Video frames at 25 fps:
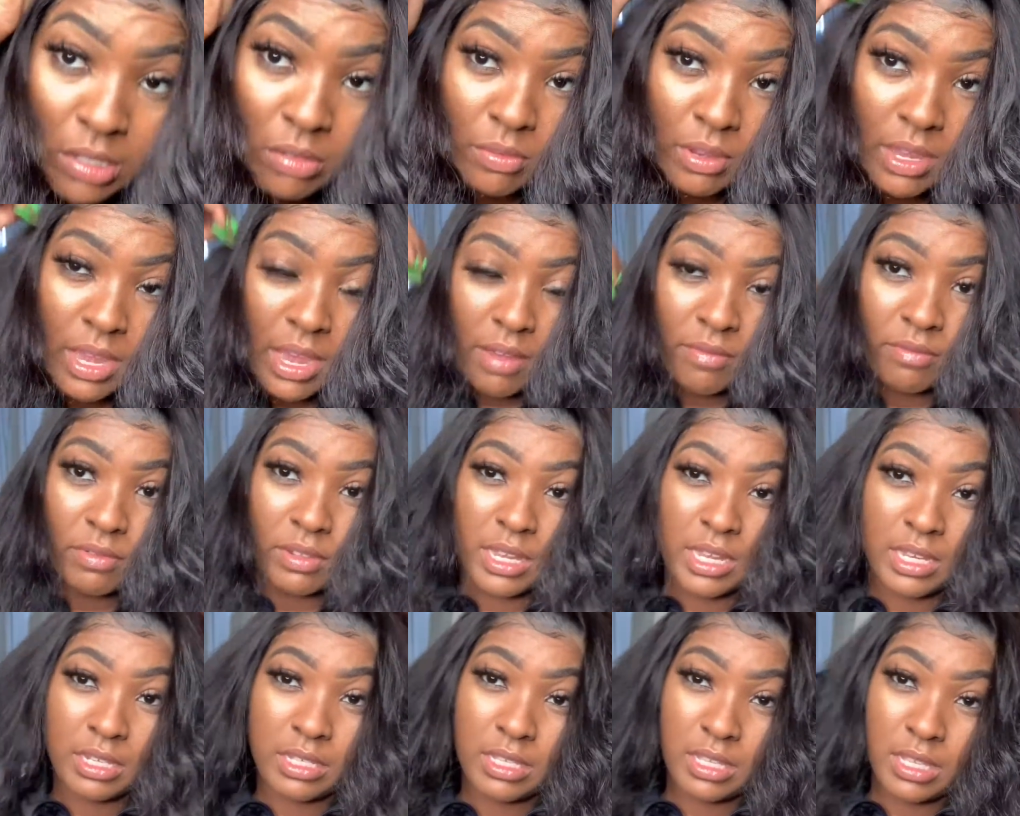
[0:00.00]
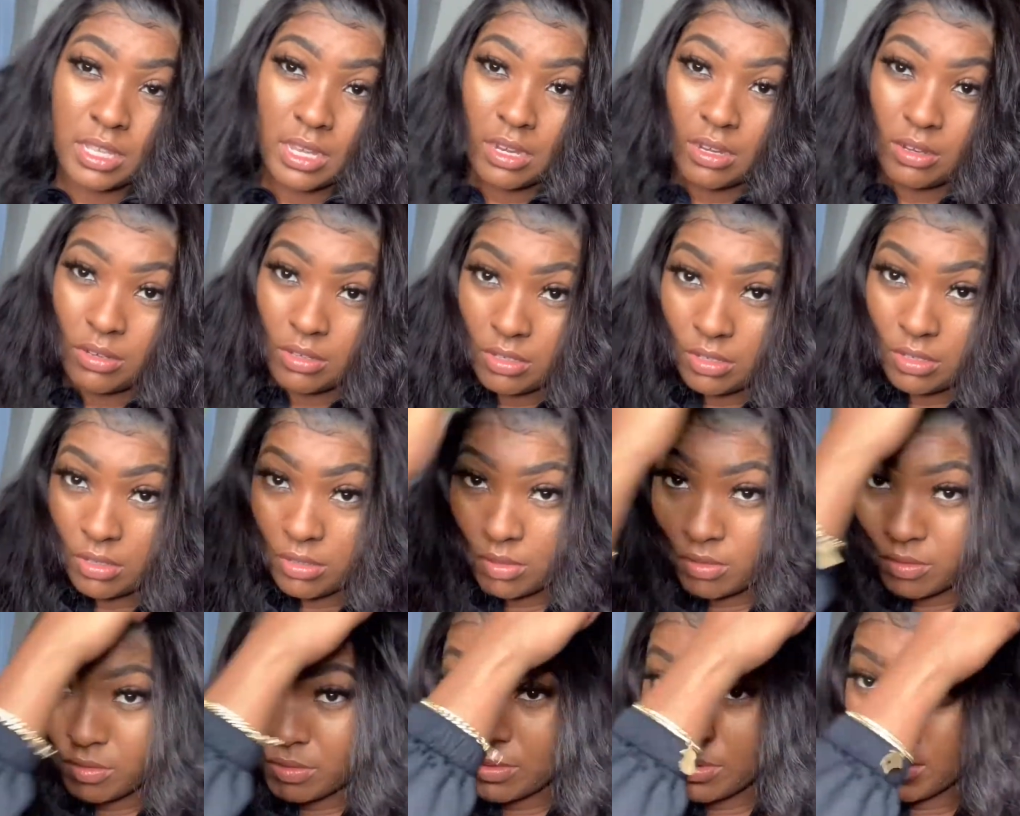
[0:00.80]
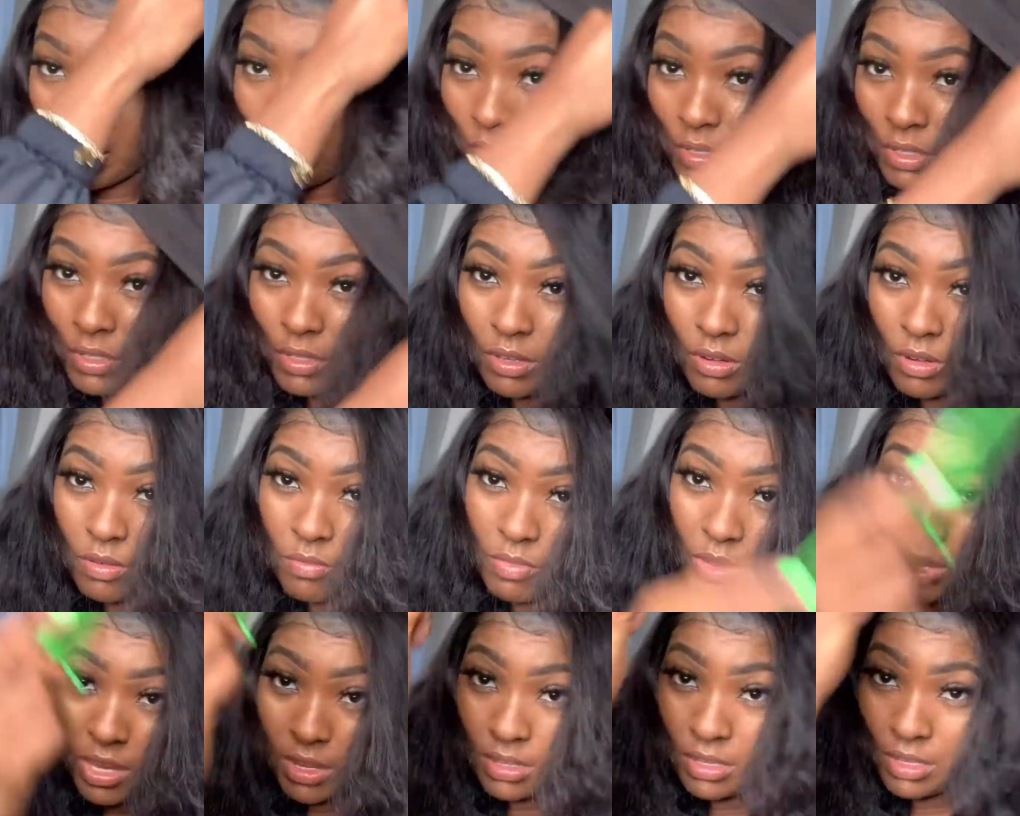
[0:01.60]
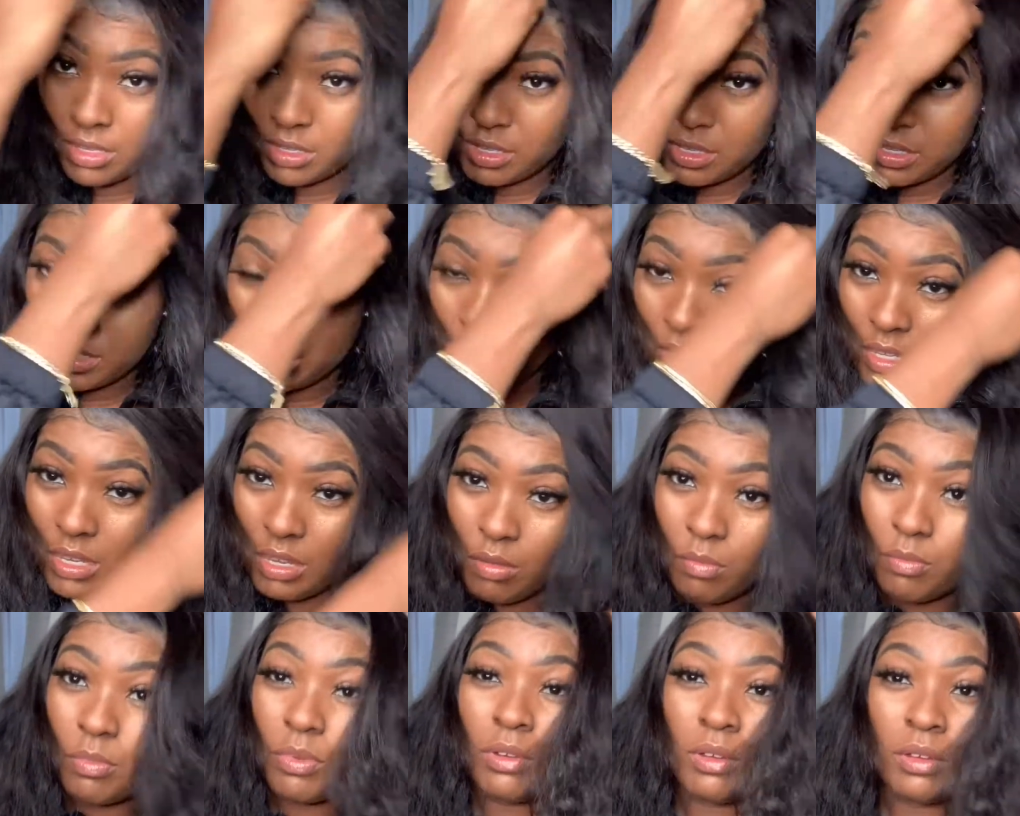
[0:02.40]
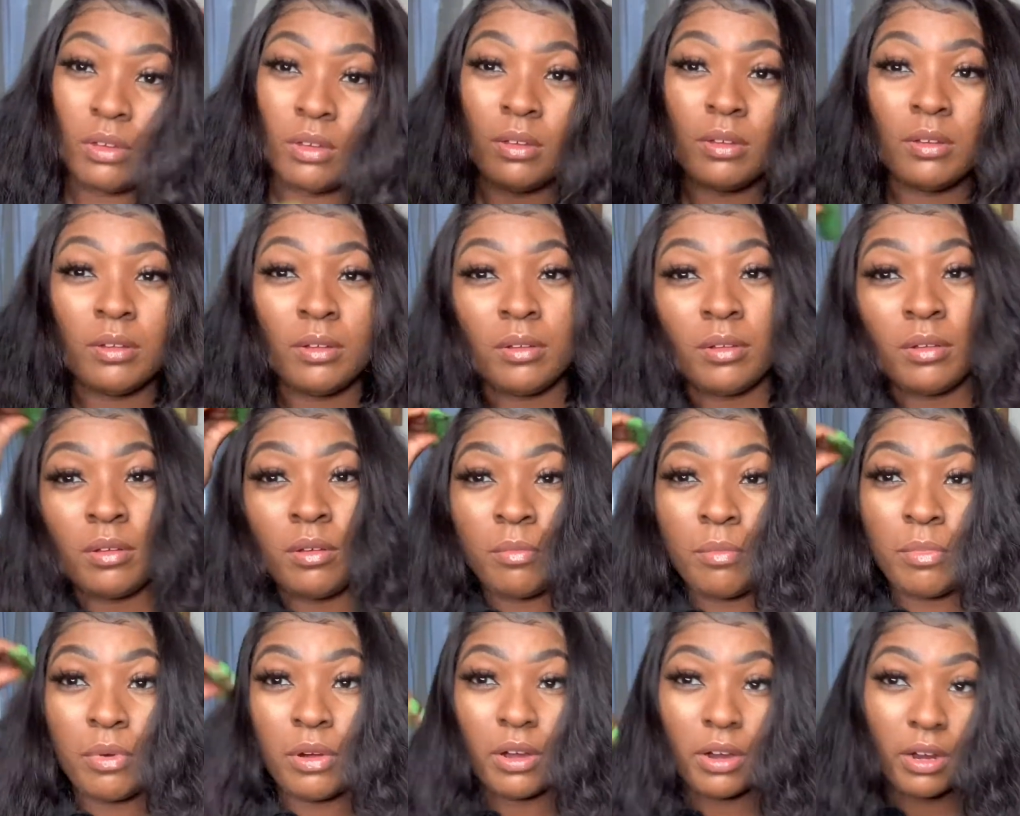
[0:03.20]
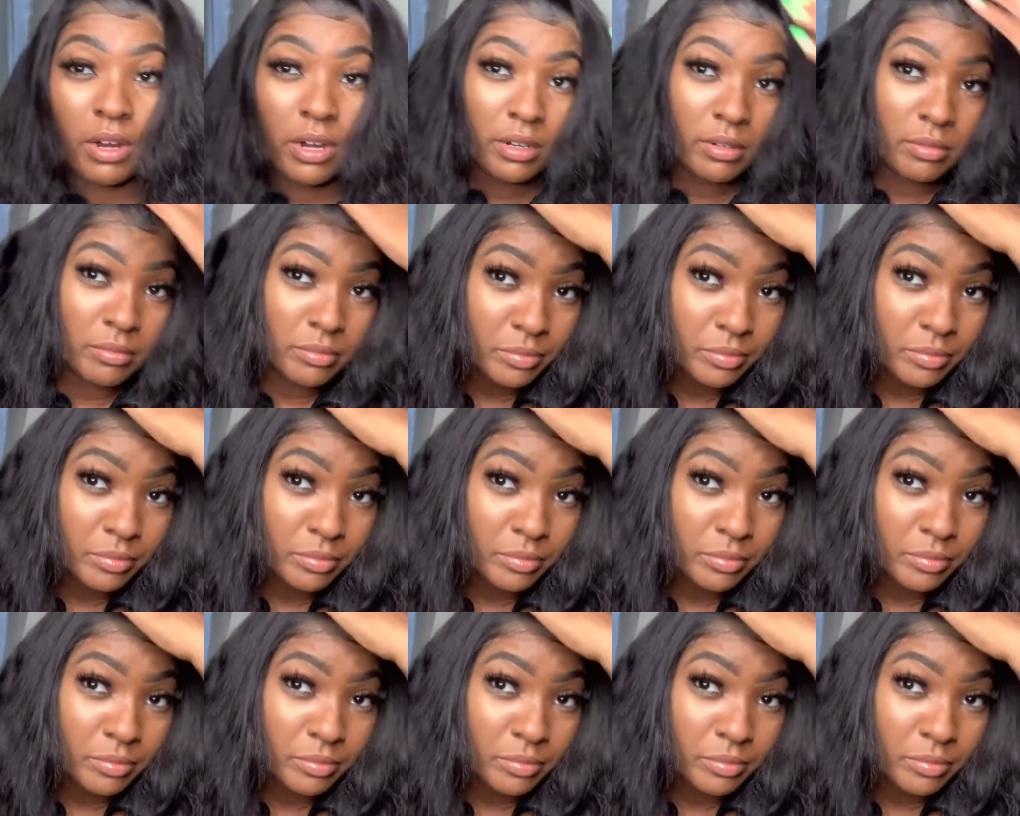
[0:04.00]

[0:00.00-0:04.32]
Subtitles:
we have lace there. So I'm just gonna make this a deep part.